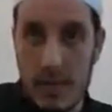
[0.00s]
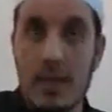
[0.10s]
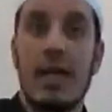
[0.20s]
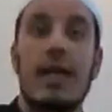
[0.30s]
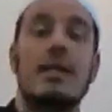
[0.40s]

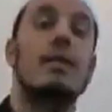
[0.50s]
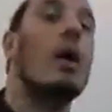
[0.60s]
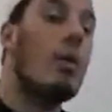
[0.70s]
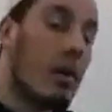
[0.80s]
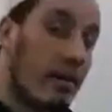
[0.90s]
They're gonna
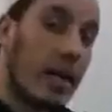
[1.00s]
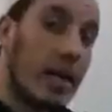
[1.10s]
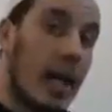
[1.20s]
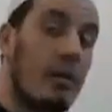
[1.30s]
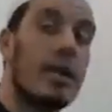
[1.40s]
start worrying
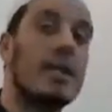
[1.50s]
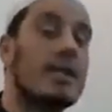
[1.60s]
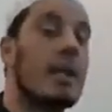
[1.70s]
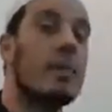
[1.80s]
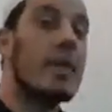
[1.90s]
now. They're gonna
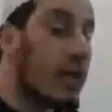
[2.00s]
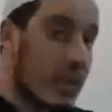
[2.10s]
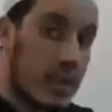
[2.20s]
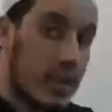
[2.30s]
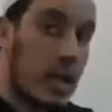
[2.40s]
start being
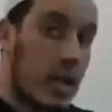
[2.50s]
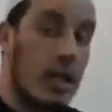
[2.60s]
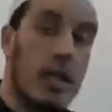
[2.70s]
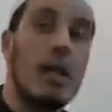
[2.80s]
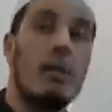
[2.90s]

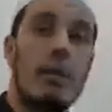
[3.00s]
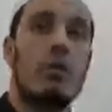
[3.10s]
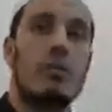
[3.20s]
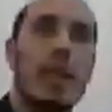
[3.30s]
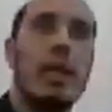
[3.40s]
concerned
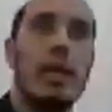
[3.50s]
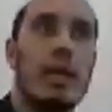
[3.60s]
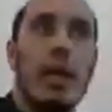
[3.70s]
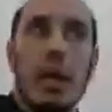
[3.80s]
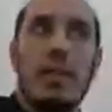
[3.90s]
because
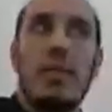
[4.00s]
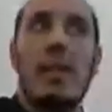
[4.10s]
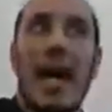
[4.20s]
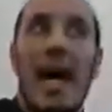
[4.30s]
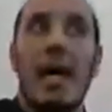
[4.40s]
meaning
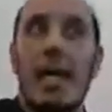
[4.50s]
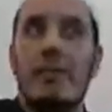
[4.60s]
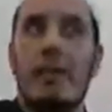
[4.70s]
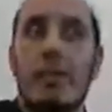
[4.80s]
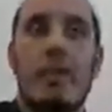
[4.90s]
people are
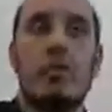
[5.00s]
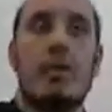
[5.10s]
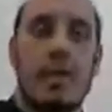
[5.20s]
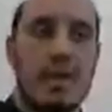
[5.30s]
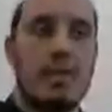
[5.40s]
even because
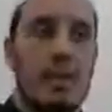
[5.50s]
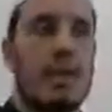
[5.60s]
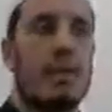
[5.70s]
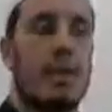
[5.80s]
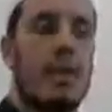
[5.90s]
this
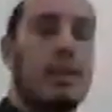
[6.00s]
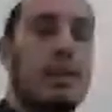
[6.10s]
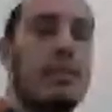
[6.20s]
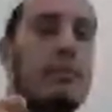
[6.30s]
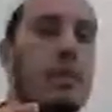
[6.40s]
they they
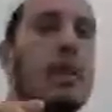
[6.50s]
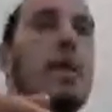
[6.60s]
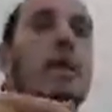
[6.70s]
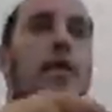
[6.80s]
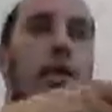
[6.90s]
they
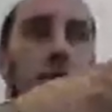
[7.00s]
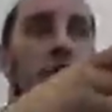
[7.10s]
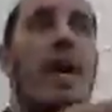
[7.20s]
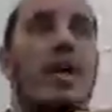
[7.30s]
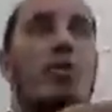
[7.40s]
they're
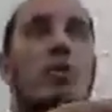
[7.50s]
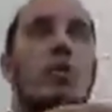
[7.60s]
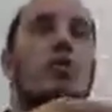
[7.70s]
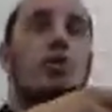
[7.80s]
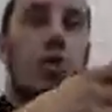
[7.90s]
trying
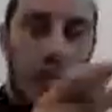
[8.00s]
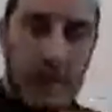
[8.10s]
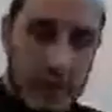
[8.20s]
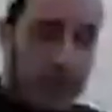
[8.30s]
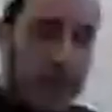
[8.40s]
to stop
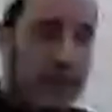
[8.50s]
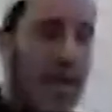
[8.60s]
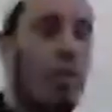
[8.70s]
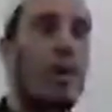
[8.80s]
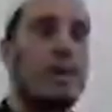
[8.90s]
him from his
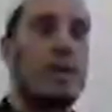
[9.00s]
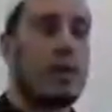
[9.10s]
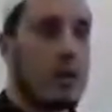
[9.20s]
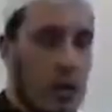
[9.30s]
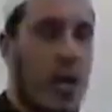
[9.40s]
da'wah. They're
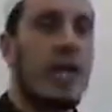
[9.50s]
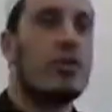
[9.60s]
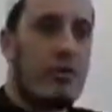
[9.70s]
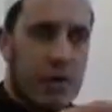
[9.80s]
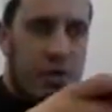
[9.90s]
trying
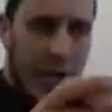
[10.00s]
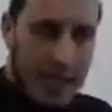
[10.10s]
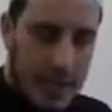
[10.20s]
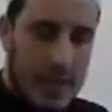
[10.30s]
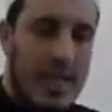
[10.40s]
to
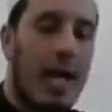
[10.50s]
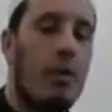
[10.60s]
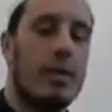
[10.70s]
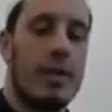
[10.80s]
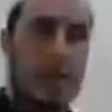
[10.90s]
restrict his
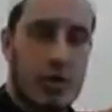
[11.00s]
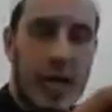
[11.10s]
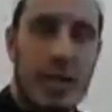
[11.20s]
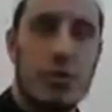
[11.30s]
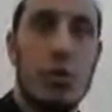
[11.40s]
da'wah. They're
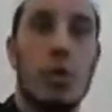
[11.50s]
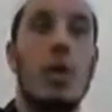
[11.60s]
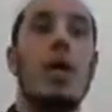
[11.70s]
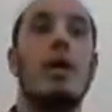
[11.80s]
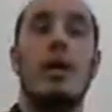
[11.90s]
trying to
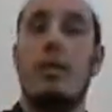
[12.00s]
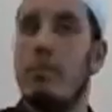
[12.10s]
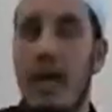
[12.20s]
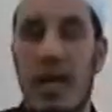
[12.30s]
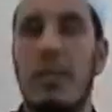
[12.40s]

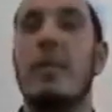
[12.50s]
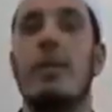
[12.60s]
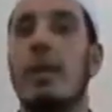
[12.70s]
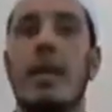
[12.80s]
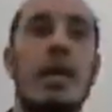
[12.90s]
make
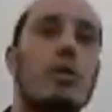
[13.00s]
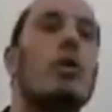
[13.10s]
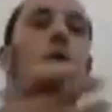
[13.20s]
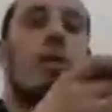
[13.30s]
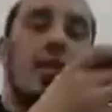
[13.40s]
people
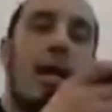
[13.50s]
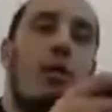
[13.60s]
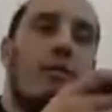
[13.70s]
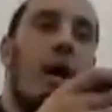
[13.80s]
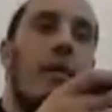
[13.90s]
ignore the
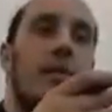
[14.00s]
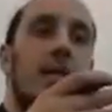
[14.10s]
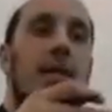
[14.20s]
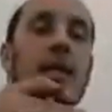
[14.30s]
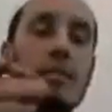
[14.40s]
da'wah of Muhammad
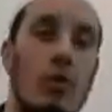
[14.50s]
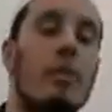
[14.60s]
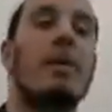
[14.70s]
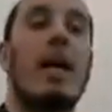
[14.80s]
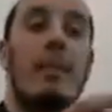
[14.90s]

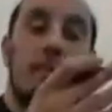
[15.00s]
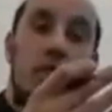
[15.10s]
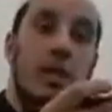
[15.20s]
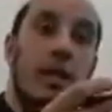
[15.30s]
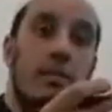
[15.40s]
not becoming
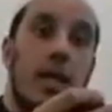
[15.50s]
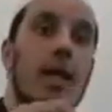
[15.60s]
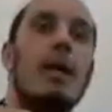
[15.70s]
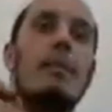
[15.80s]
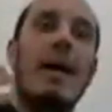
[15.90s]
Muslims.
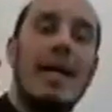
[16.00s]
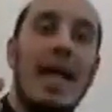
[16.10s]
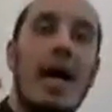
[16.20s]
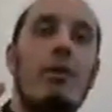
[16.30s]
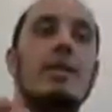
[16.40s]
But
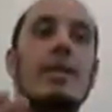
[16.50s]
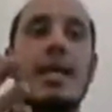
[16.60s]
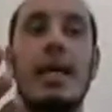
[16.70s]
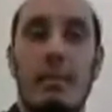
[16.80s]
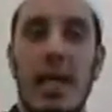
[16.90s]
now is
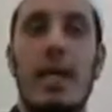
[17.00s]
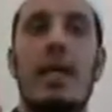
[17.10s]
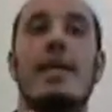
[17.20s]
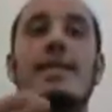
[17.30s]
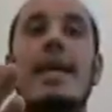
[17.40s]

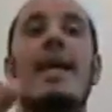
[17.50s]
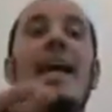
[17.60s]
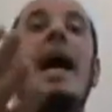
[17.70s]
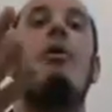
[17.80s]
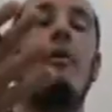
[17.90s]
meaning is getting
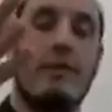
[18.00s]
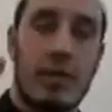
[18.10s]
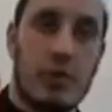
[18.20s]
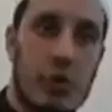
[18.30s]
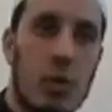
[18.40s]
out of
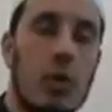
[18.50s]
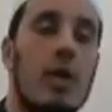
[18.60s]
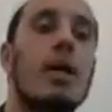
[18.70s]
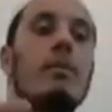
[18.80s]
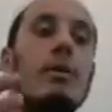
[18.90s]

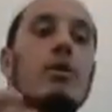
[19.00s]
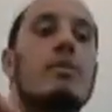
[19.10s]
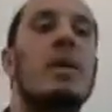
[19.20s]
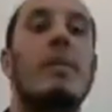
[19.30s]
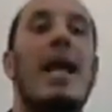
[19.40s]
control
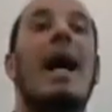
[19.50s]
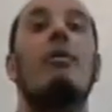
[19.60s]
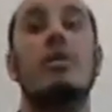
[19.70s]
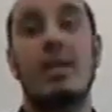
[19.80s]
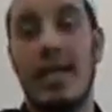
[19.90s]
because people
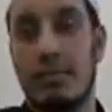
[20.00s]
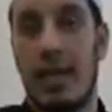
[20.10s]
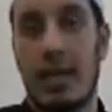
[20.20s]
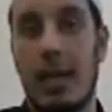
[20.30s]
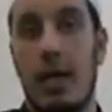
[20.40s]
outside
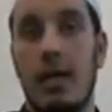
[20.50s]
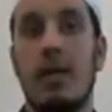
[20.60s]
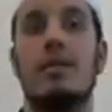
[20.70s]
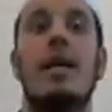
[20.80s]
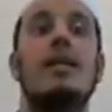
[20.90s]
Mecca
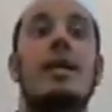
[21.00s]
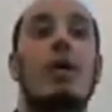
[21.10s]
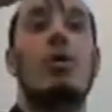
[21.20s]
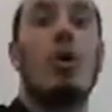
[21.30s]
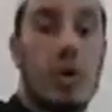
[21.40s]
that they
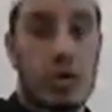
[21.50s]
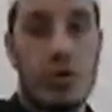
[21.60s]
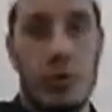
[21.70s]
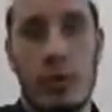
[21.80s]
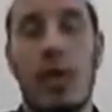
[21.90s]
cannot
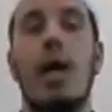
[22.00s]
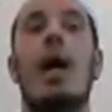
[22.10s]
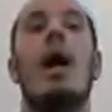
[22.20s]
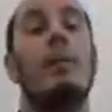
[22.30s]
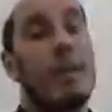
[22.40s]
control
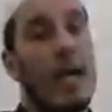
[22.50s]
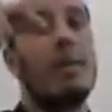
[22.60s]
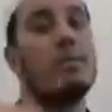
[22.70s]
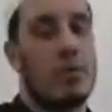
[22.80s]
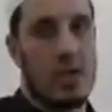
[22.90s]
are
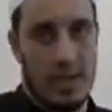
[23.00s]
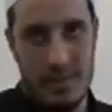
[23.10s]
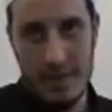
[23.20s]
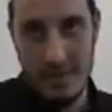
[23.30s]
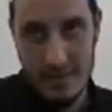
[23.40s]
becoming
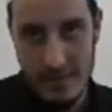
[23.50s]
Muslims.